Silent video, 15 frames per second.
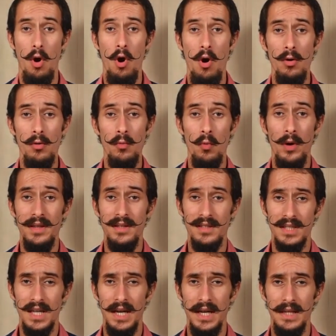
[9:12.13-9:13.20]
own
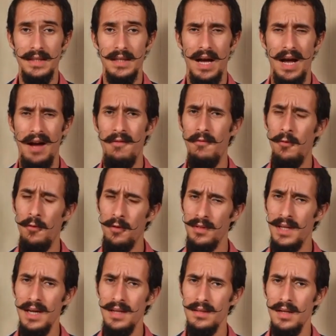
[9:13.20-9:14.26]
website, and for
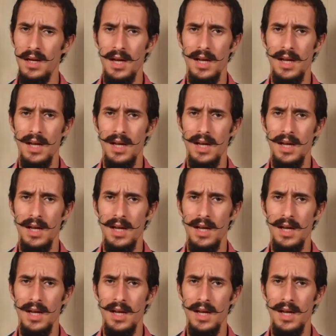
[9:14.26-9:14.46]
that,